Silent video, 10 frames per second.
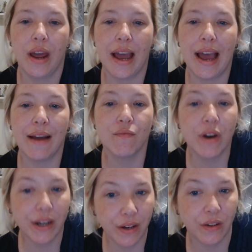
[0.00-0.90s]
and
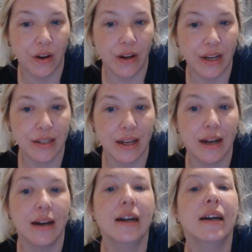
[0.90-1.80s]
recognize,
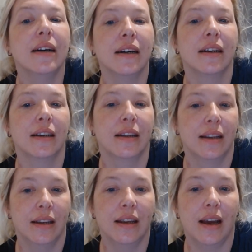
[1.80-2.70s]
I'm
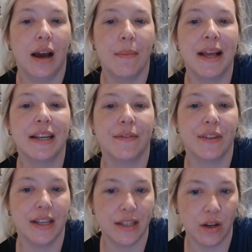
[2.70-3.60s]
heading to
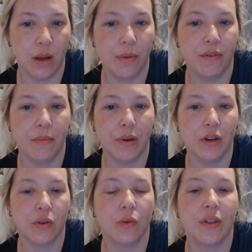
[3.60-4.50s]
this type of a
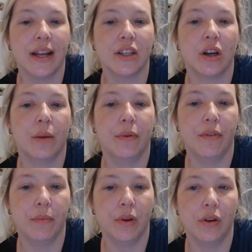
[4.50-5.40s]
mood, or that type of
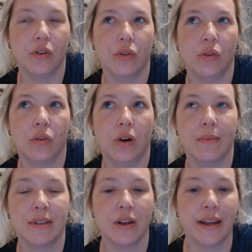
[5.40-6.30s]
a mood, or
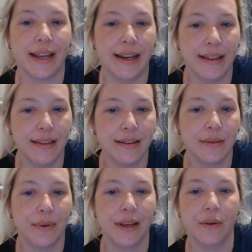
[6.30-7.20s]
I'm cycling
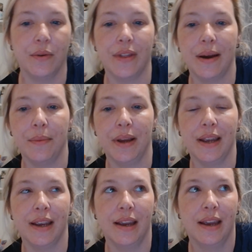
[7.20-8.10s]
this way or that
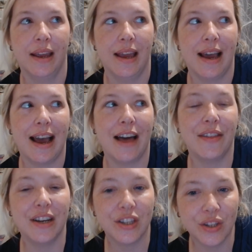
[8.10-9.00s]
way. And
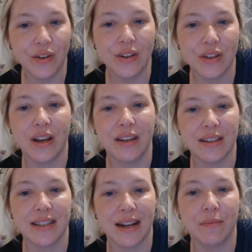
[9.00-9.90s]
then as soon as I
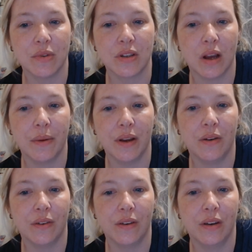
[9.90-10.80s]
understand what's going
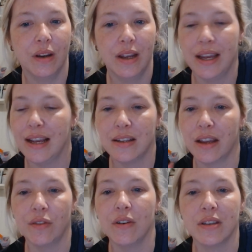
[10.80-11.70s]
on, it's like
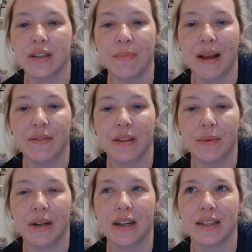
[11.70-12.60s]
it throws a spanner in the
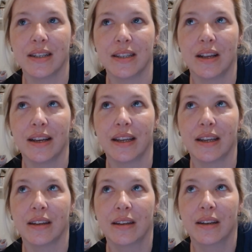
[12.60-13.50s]
works, and it's like,
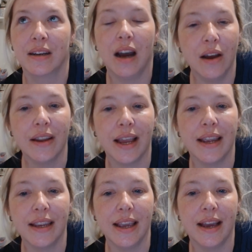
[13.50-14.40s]

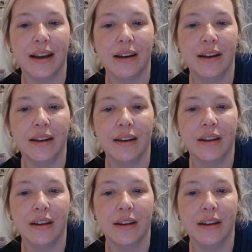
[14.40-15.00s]
okay, yeah,